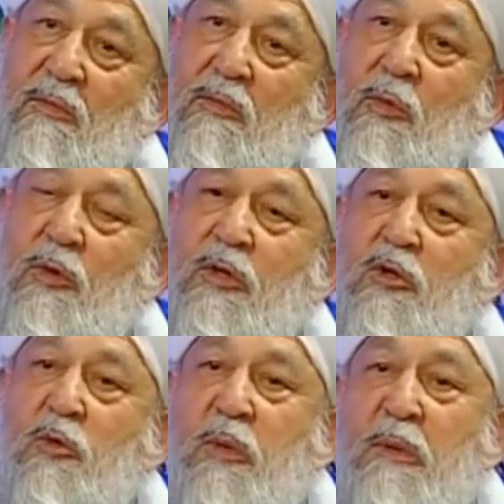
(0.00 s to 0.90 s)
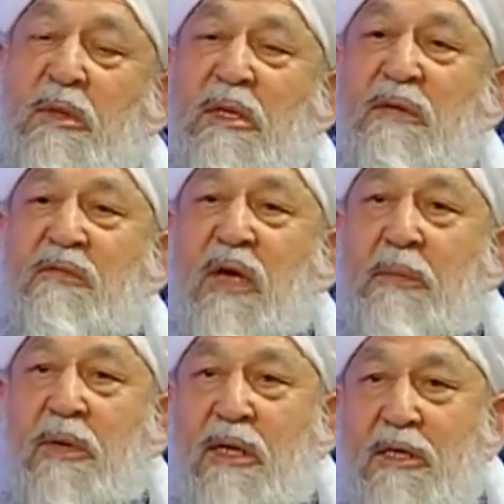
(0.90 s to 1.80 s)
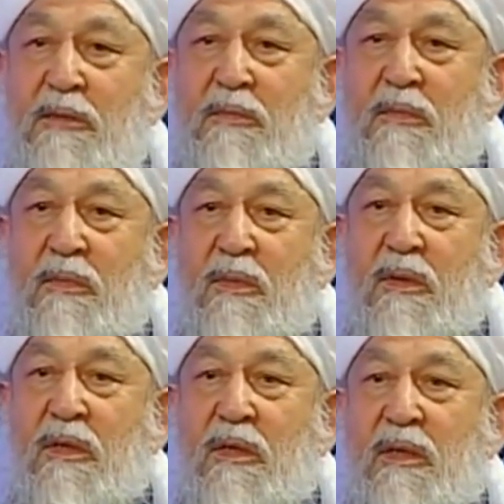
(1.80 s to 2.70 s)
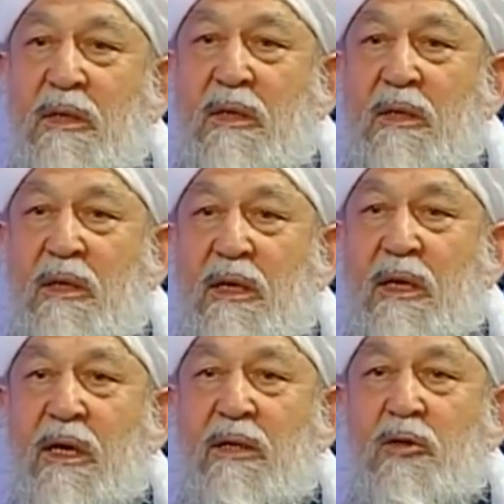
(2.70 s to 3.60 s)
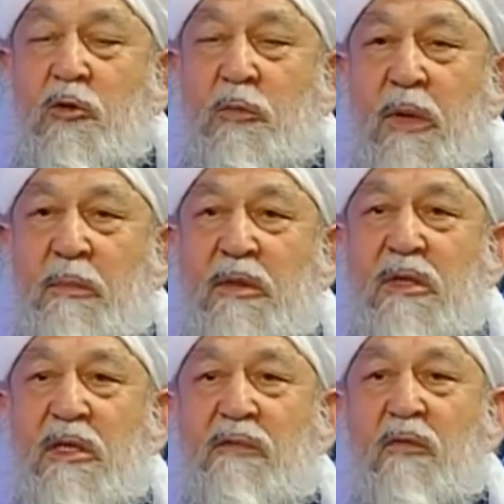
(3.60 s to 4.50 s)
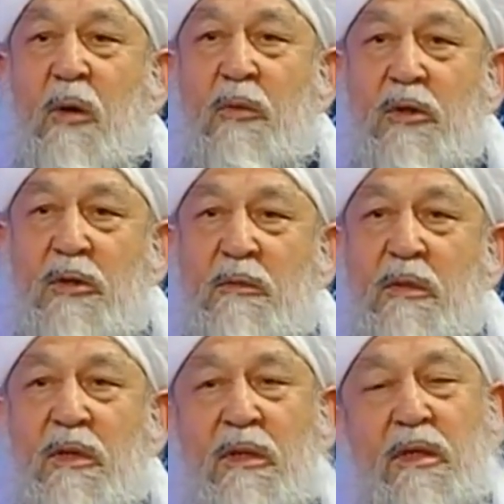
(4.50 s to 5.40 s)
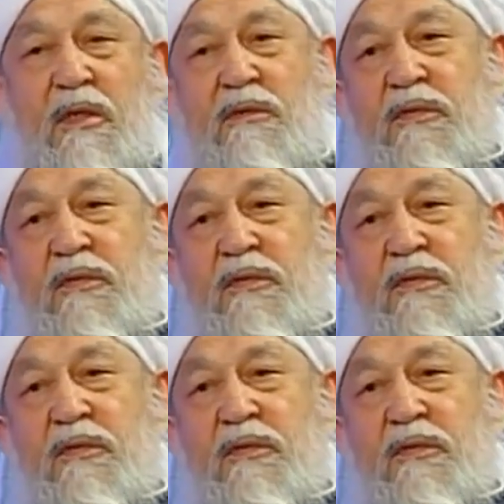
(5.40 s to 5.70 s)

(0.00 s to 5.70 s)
Both the supremacy of capitalism and the supremacy of communism is